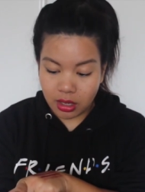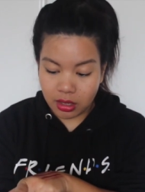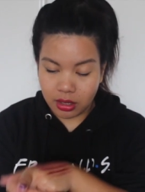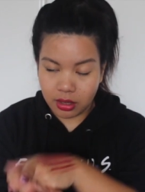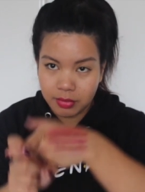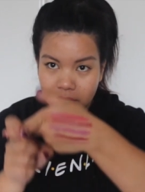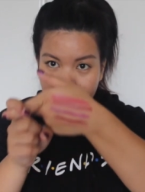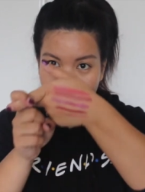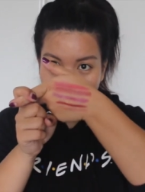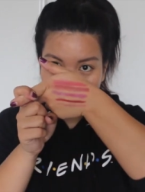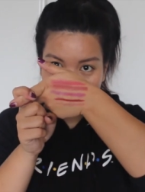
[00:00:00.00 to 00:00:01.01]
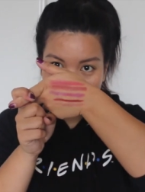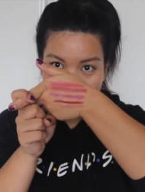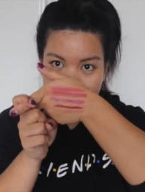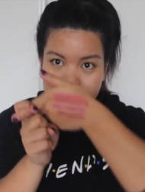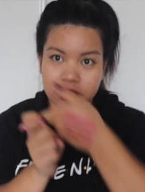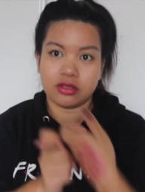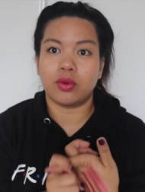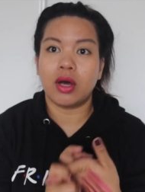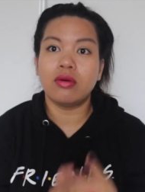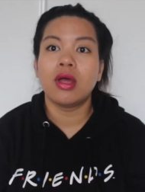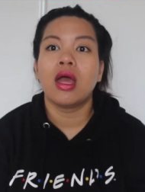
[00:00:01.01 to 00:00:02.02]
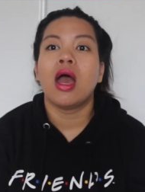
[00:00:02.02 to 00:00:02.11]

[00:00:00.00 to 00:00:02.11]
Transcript: Um, and so is Archie's as well.